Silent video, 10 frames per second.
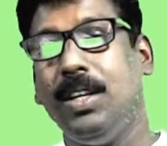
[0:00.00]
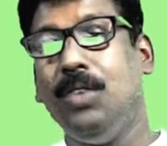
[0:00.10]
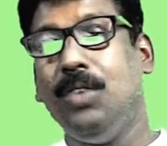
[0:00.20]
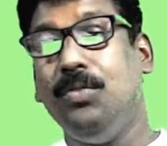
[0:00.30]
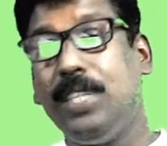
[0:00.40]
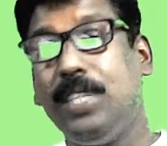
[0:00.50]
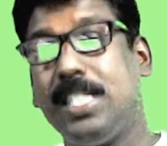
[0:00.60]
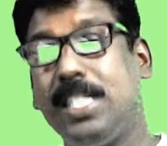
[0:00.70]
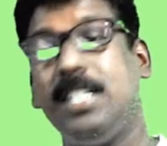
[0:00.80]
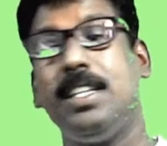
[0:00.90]

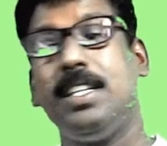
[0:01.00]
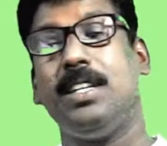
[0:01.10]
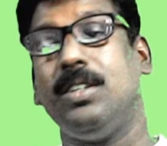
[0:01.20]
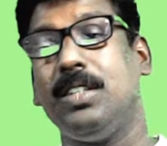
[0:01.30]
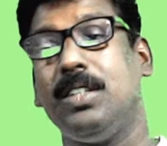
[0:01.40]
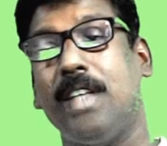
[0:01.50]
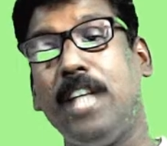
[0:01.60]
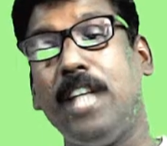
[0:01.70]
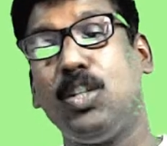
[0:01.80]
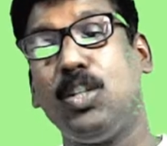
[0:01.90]
Which
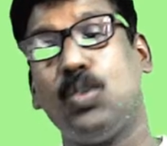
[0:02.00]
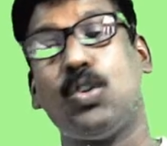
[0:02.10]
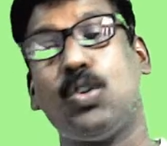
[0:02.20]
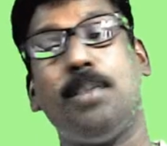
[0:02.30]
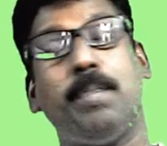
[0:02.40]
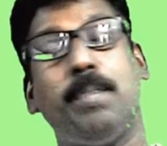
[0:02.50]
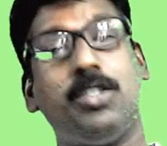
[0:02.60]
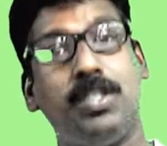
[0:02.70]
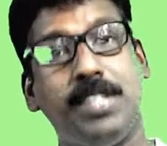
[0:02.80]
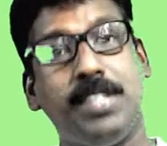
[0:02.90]
9q square plus
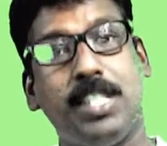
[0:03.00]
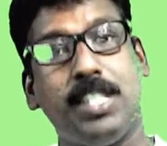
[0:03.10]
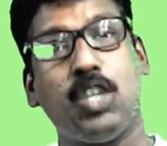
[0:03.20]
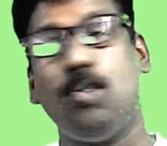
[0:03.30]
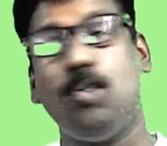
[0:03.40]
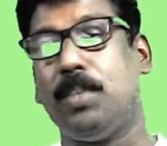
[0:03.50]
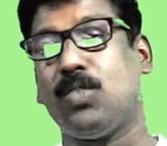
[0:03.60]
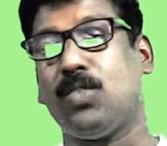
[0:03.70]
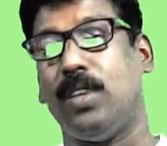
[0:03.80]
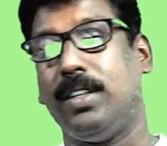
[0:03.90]
6q
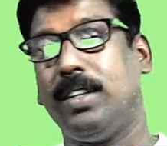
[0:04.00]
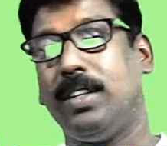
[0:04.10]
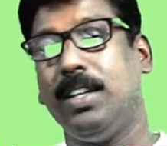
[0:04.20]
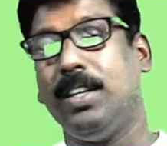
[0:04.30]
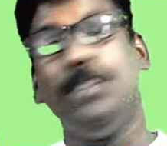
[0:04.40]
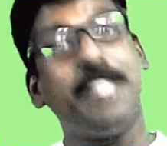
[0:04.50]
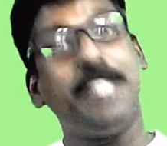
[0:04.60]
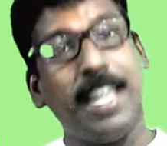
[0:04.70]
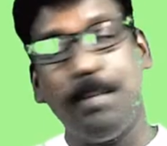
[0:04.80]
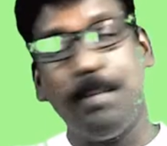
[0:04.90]
plus 1, which
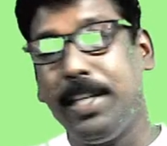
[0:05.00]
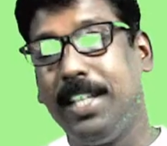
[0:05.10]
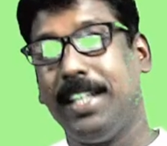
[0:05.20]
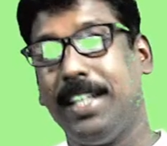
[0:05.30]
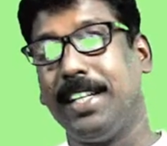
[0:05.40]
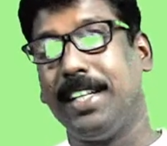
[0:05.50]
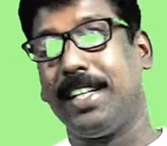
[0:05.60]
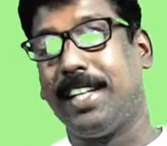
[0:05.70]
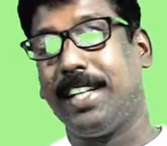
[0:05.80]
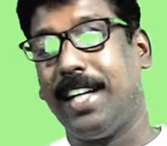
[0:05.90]
can be
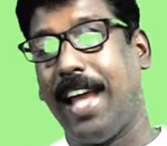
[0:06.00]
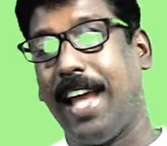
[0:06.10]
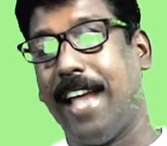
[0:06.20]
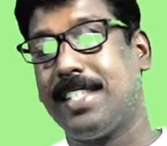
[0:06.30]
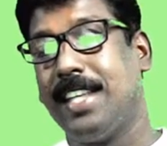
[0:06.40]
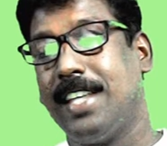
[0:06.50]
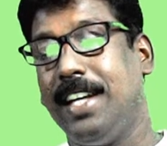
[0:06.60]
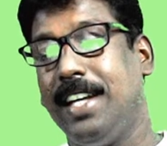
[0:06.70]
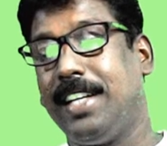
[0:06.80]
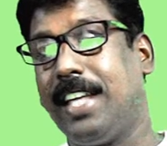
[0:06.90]
written as,
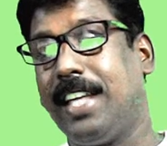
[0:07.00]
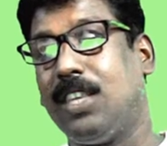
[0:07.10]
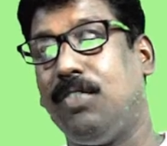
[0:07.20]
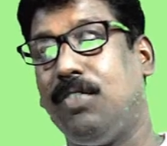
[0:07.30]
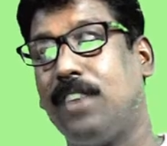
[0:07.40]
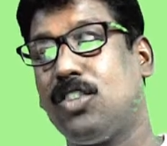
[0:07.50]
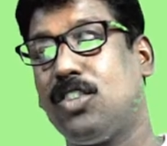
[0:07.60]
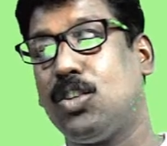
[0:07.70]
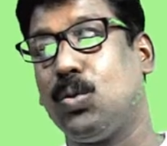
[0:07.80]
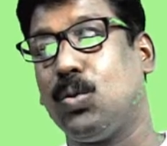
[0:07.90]
take the first
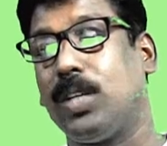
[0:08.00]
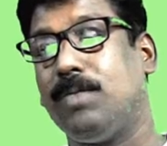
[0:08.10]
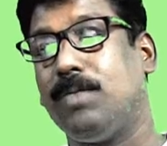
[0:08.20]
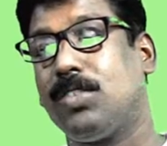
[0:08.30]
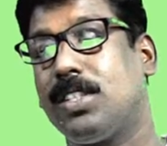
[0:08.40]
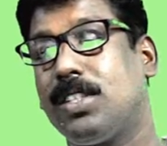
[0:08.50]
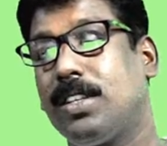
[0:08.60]
two terms,